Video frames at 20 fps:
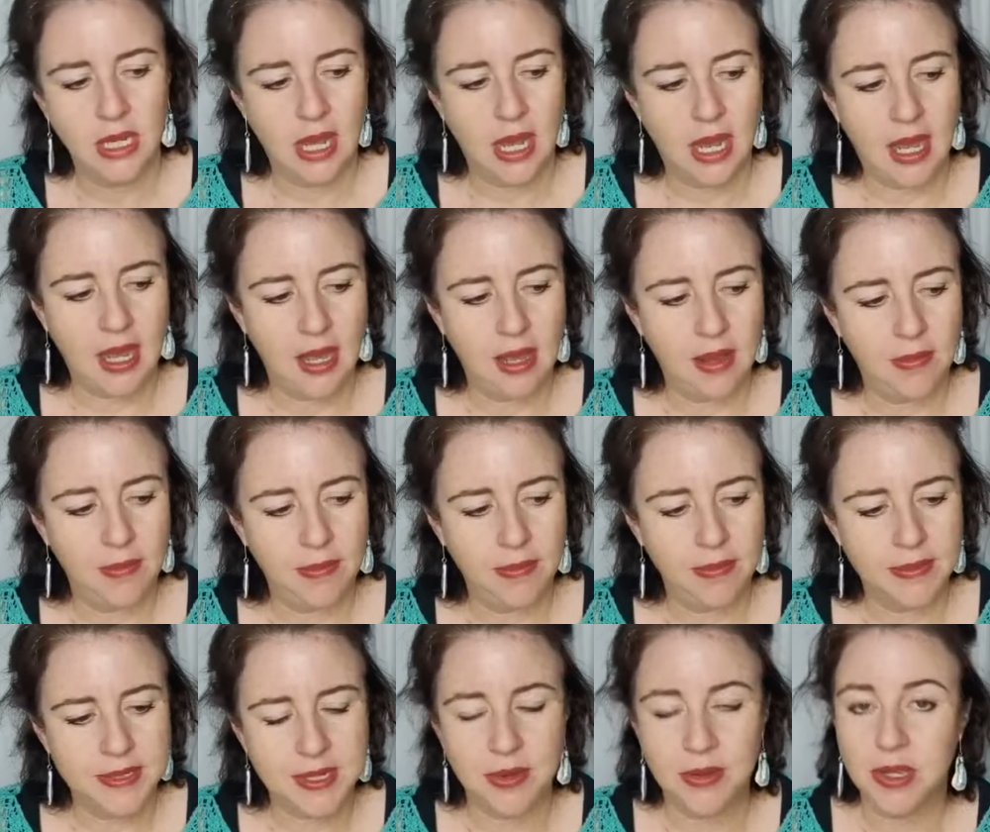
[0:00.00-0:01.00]

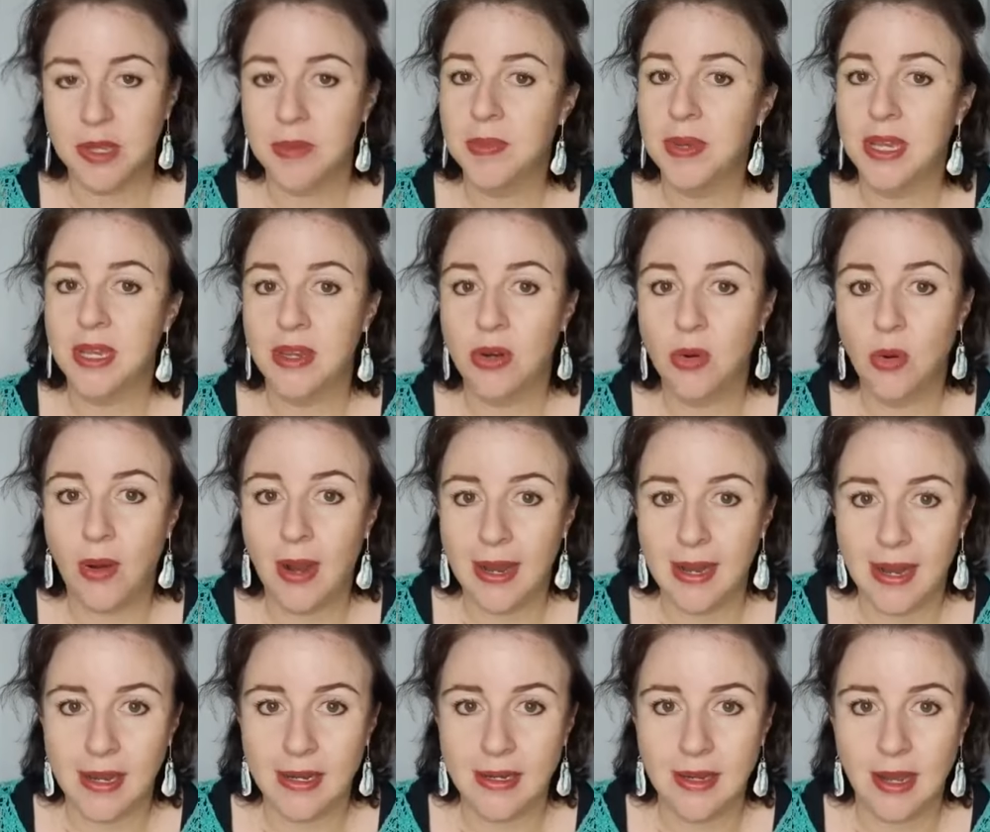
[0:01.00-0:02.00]
So it can be quite
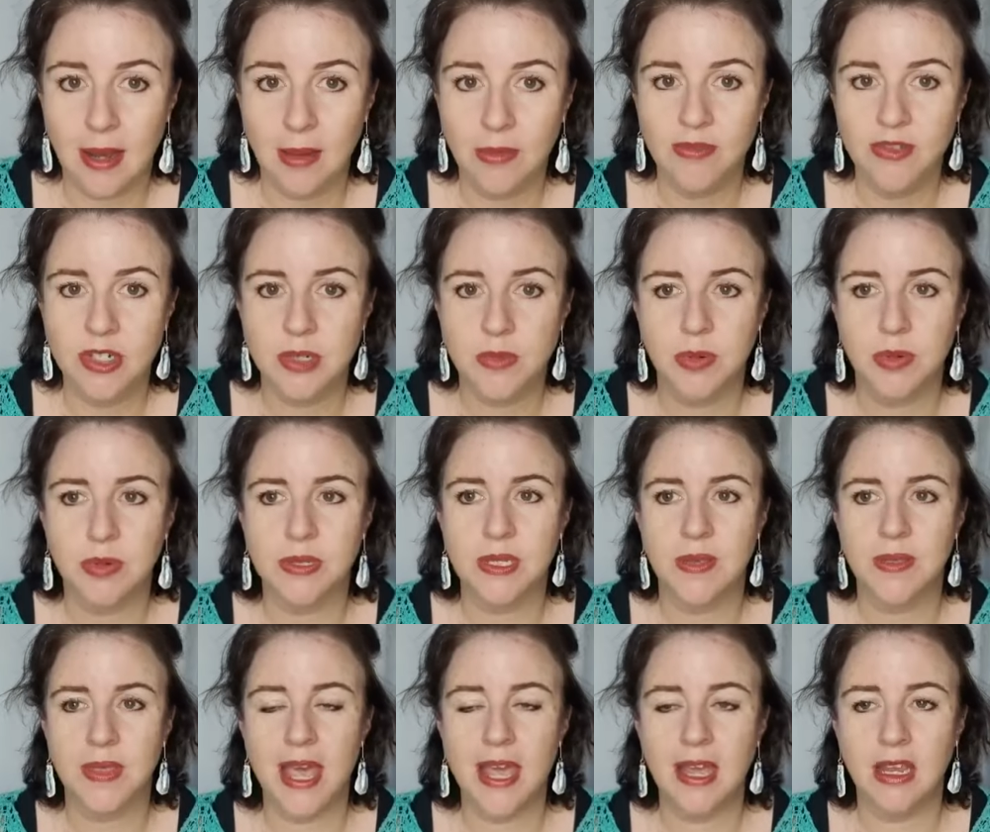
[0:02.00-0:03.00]
uncomfortable. So
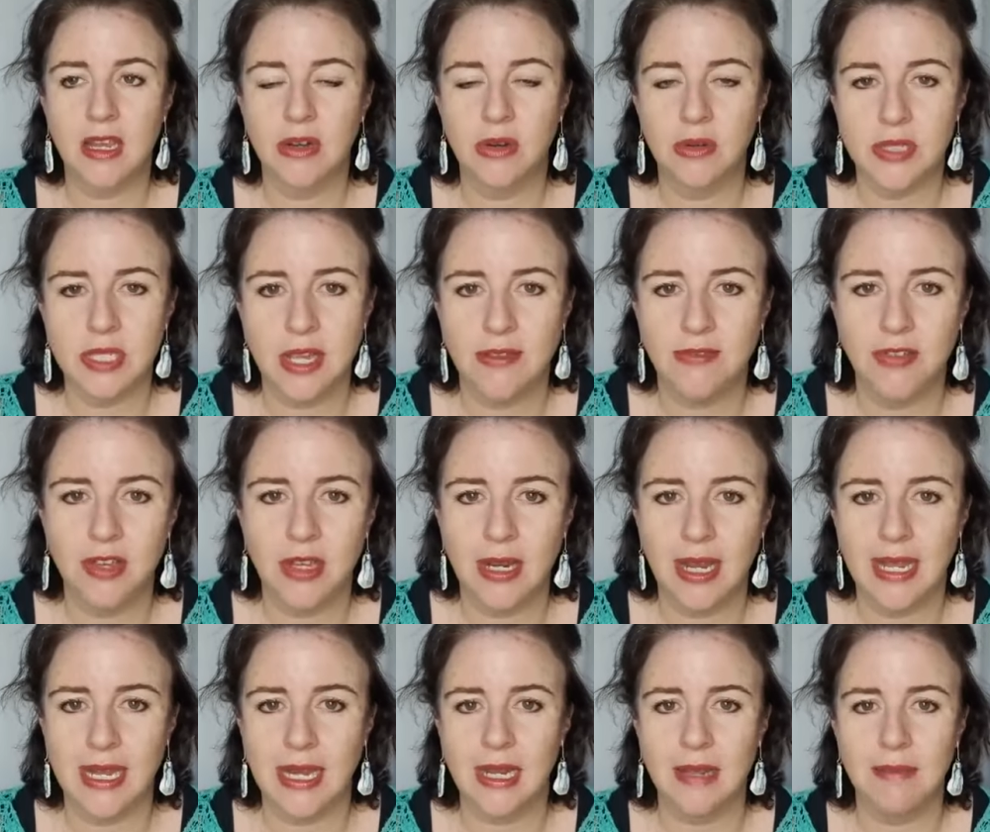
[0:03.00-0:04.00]
that can also feel
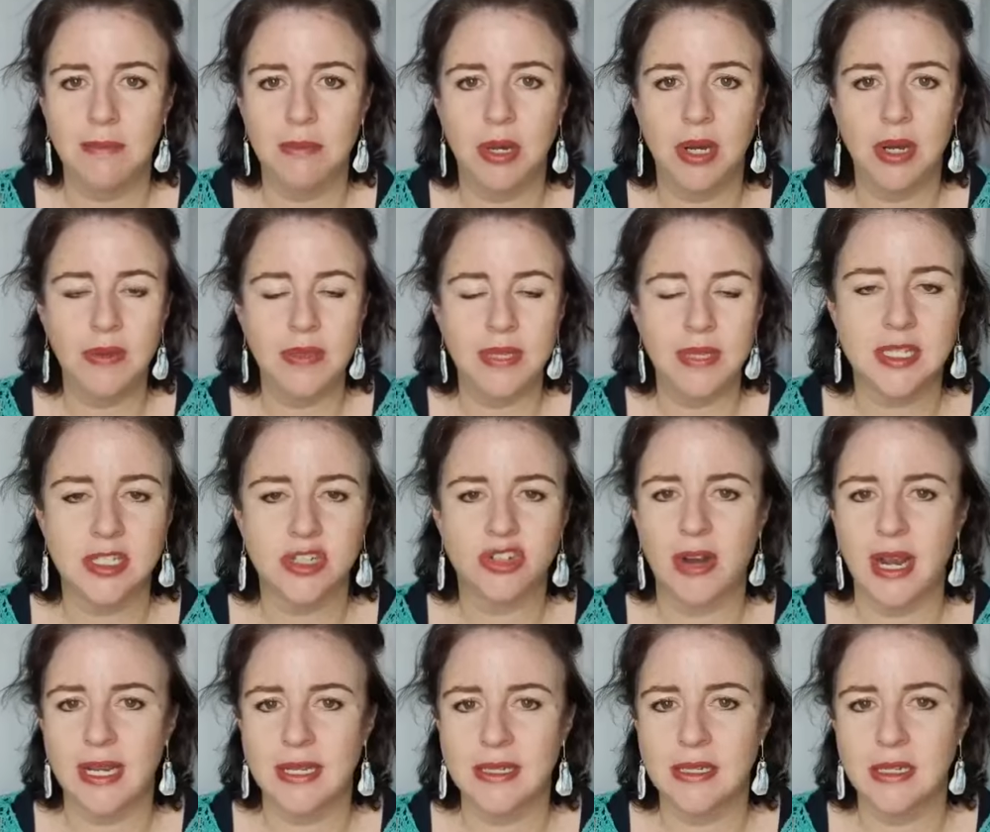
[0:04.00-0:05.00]
like limbo,
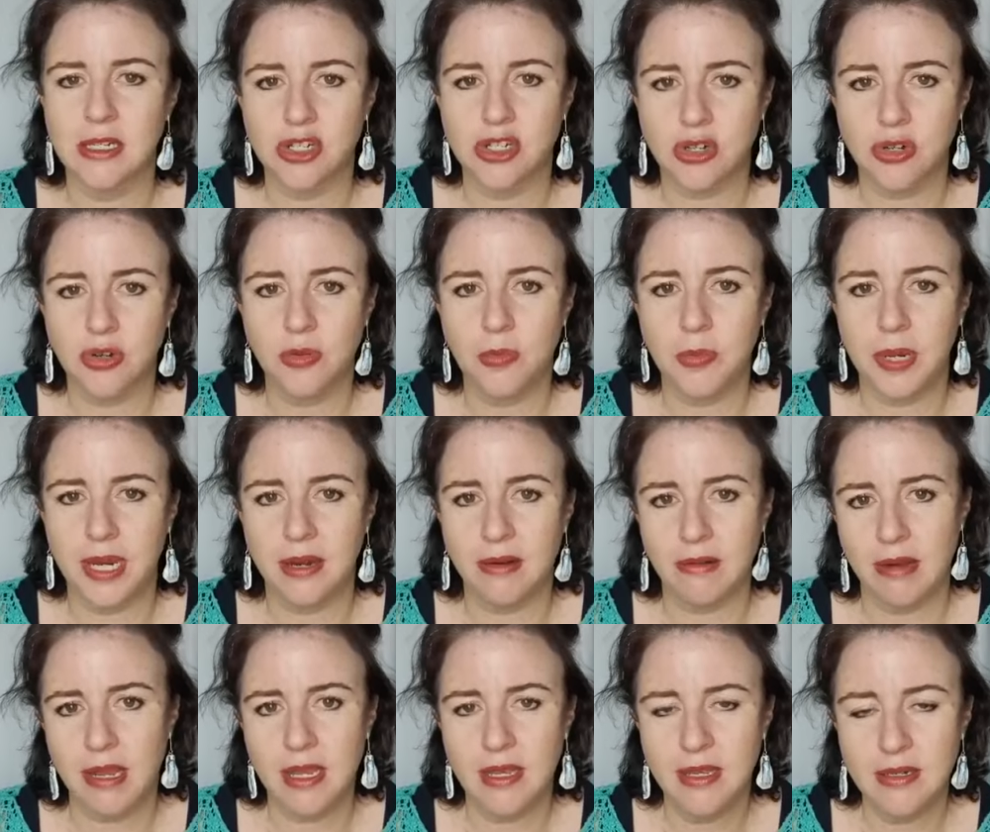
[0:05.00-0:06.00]
transitional
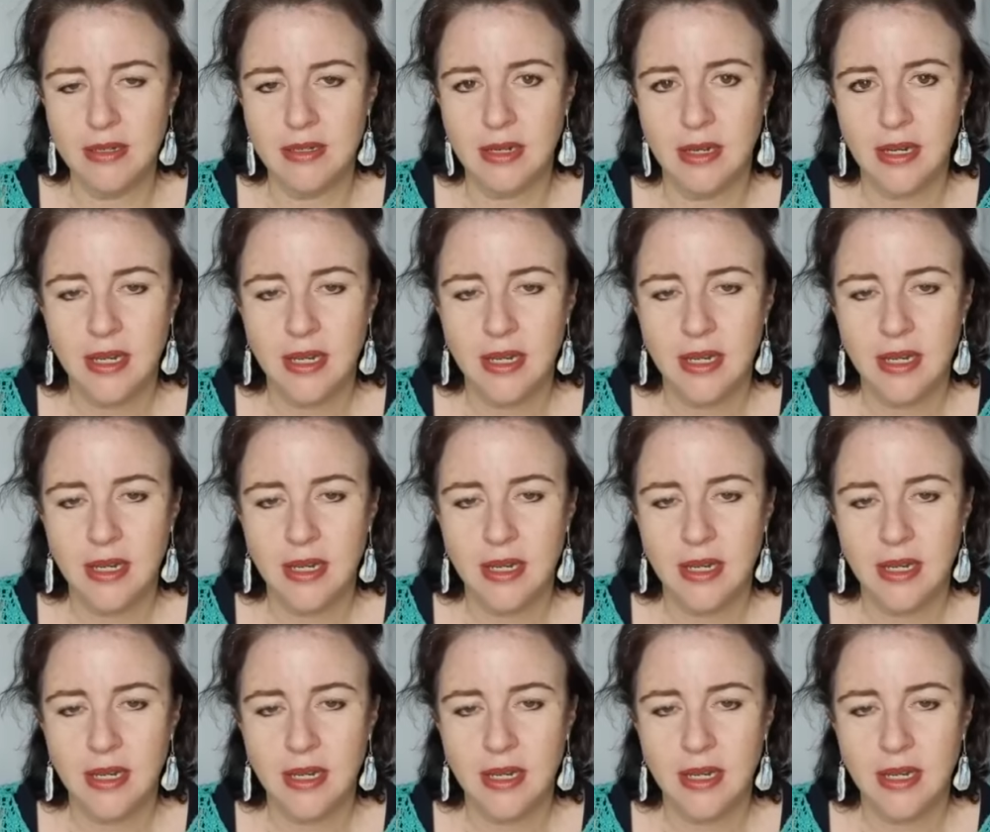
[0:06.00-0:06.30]
period.